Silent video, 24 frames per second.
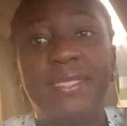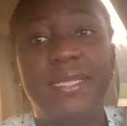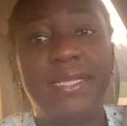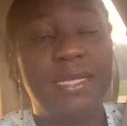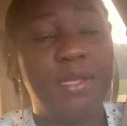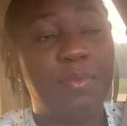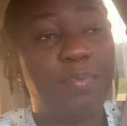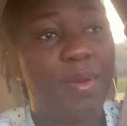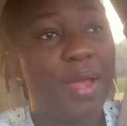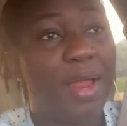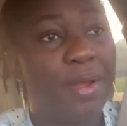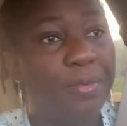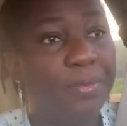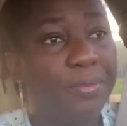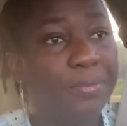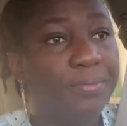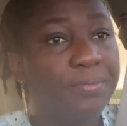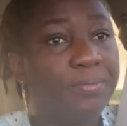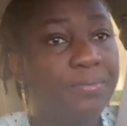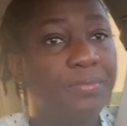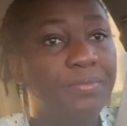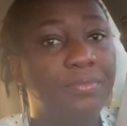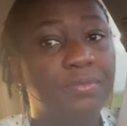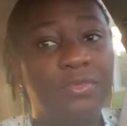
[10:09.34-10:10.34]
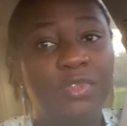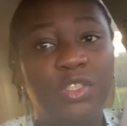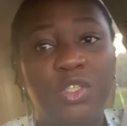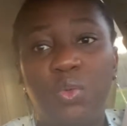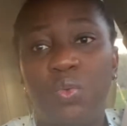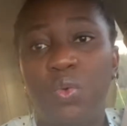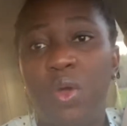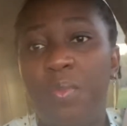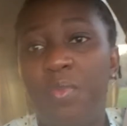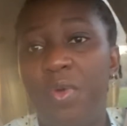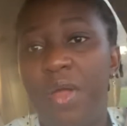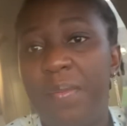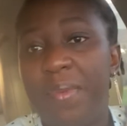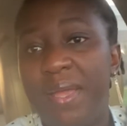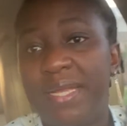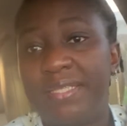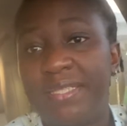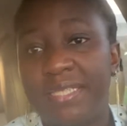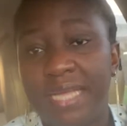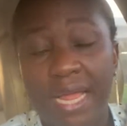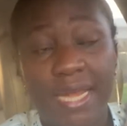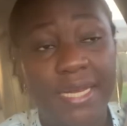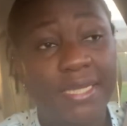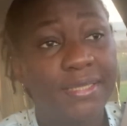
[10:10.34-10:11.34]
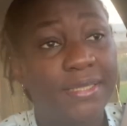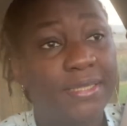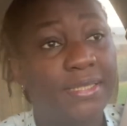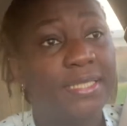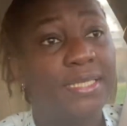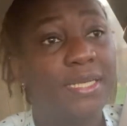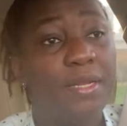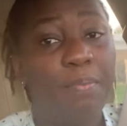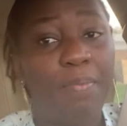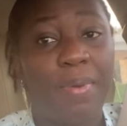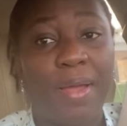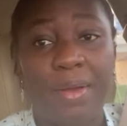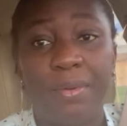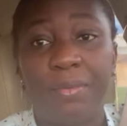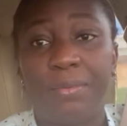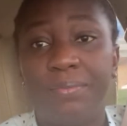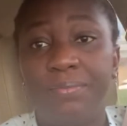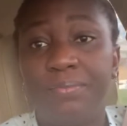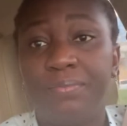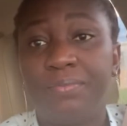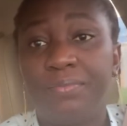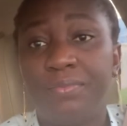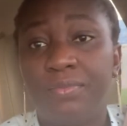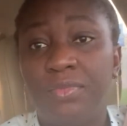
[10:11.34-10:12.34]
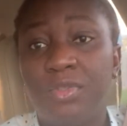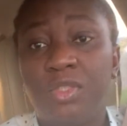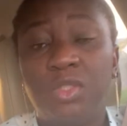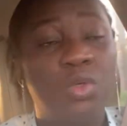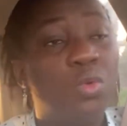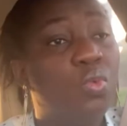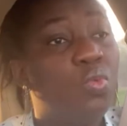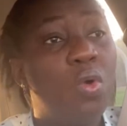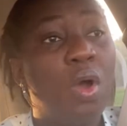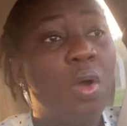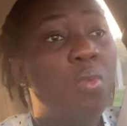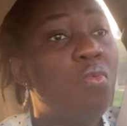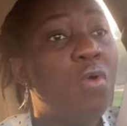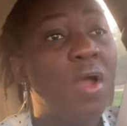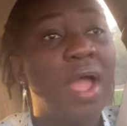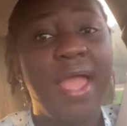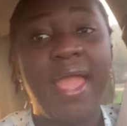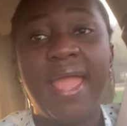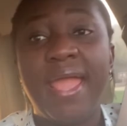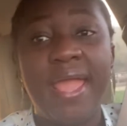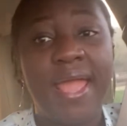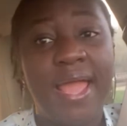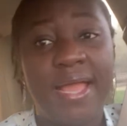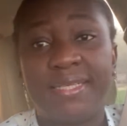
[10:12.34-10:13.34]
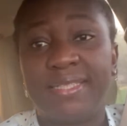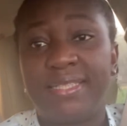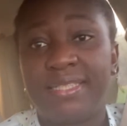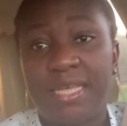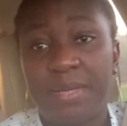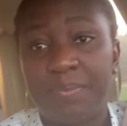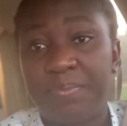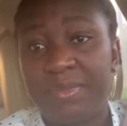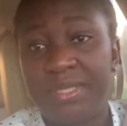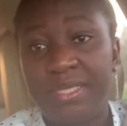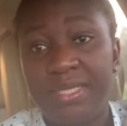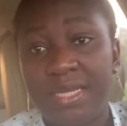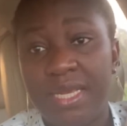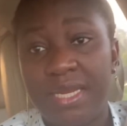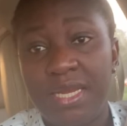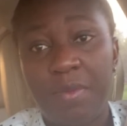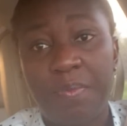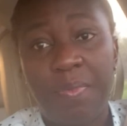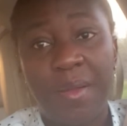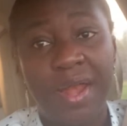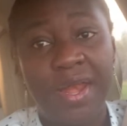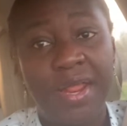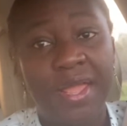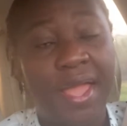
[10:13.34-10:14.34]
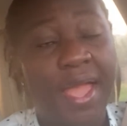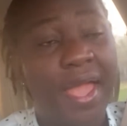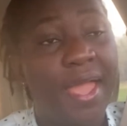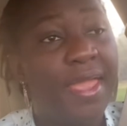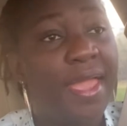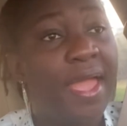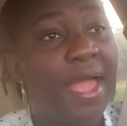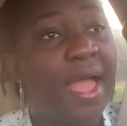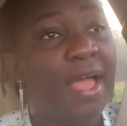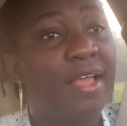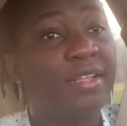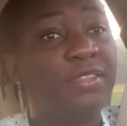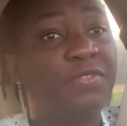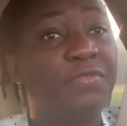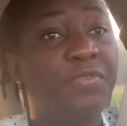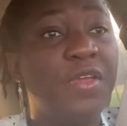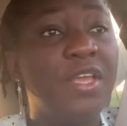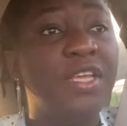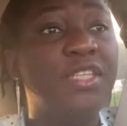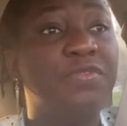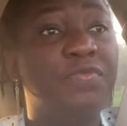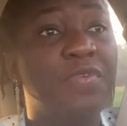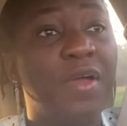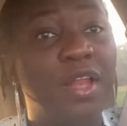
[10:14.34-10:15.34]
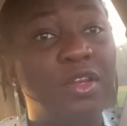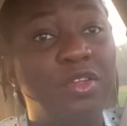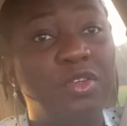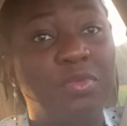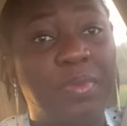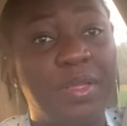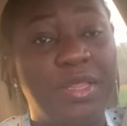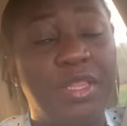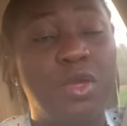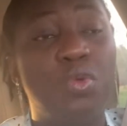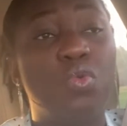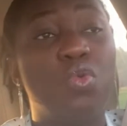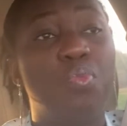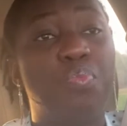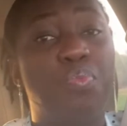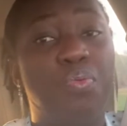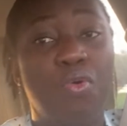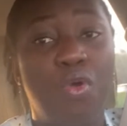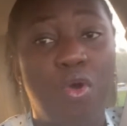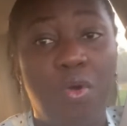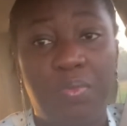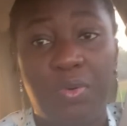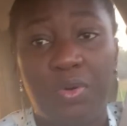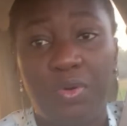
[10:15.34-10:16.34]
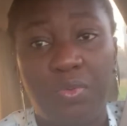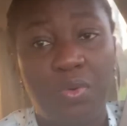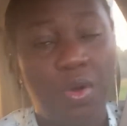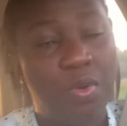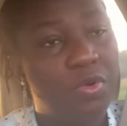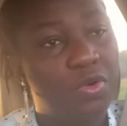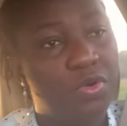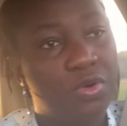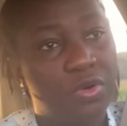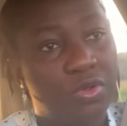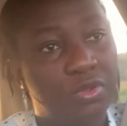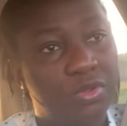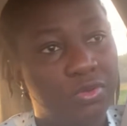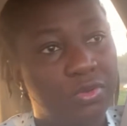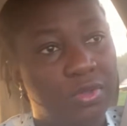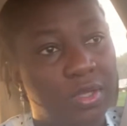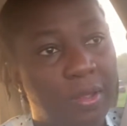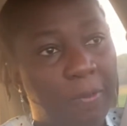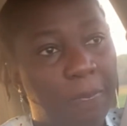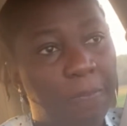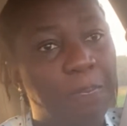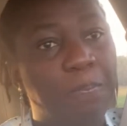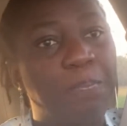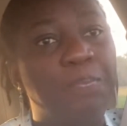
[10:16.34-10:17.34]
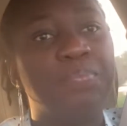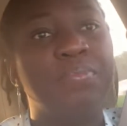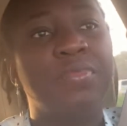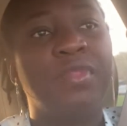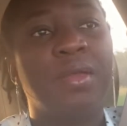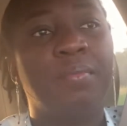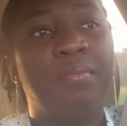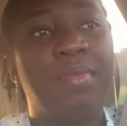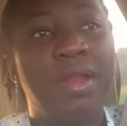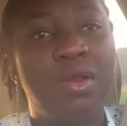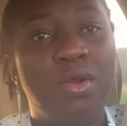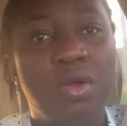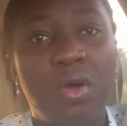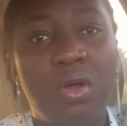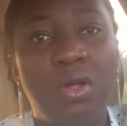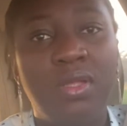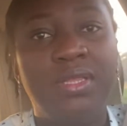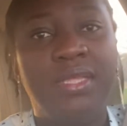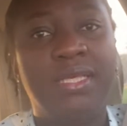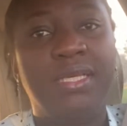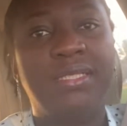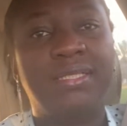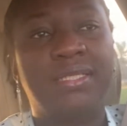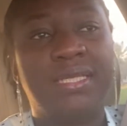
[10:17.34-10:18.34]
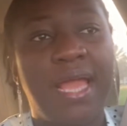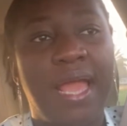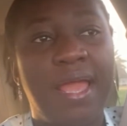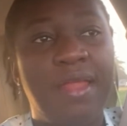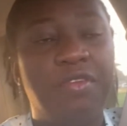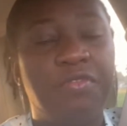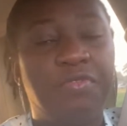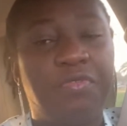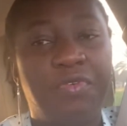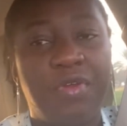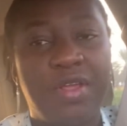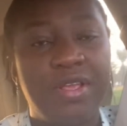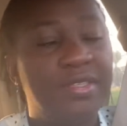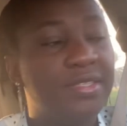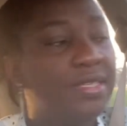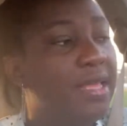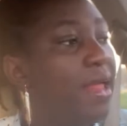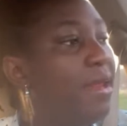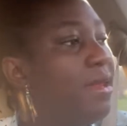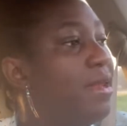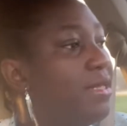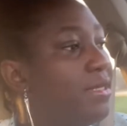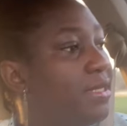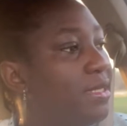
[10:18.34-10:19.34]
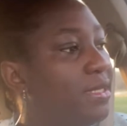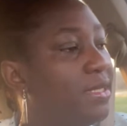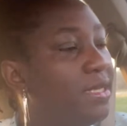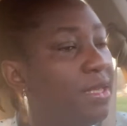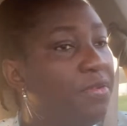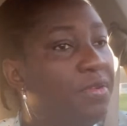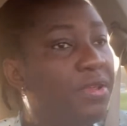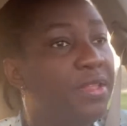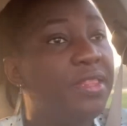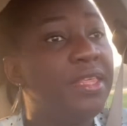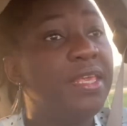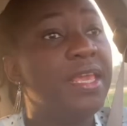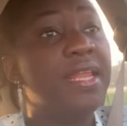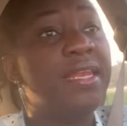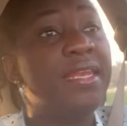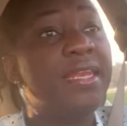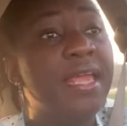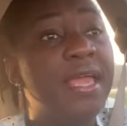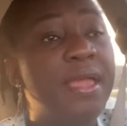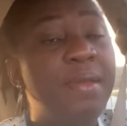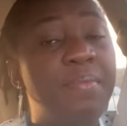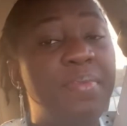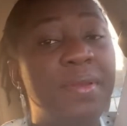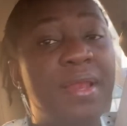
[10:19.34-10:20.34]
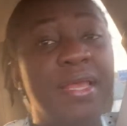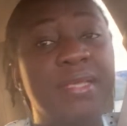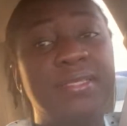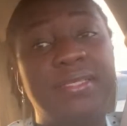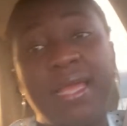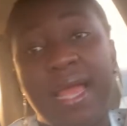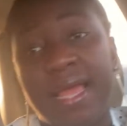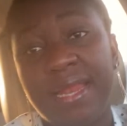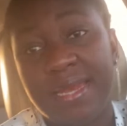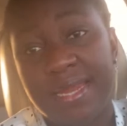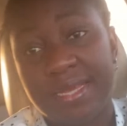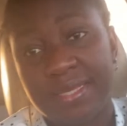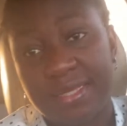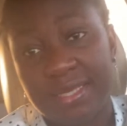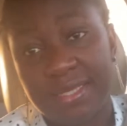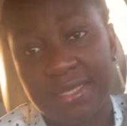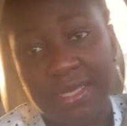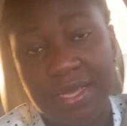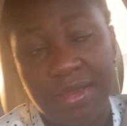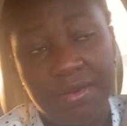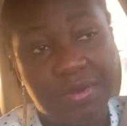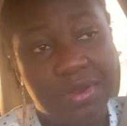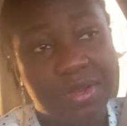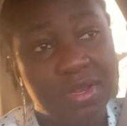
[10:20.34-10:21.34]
Nipan. One more better challenging Nipan. One more accepted the Nipan at face value, but they will probe no woman also. But all these kind of friends are necessary. The enablers are necessary.